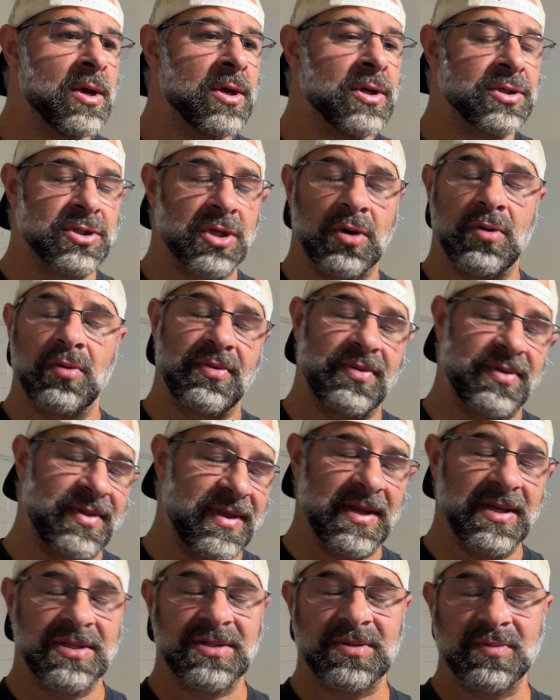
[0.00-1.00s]
So
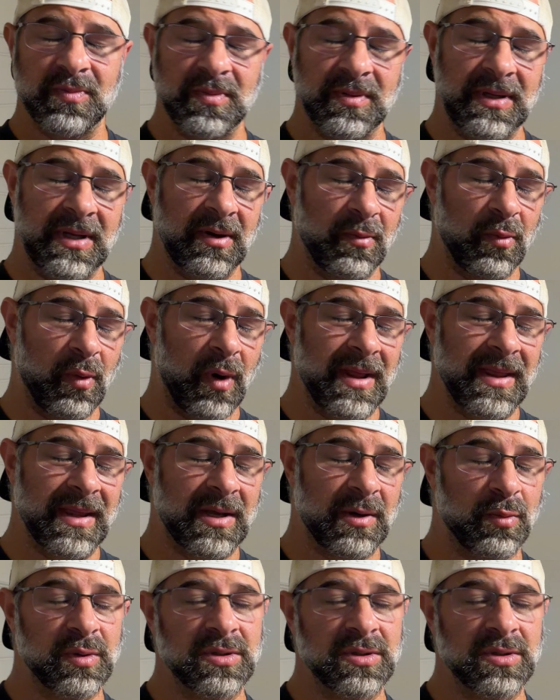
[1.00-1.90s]
this, you know, while it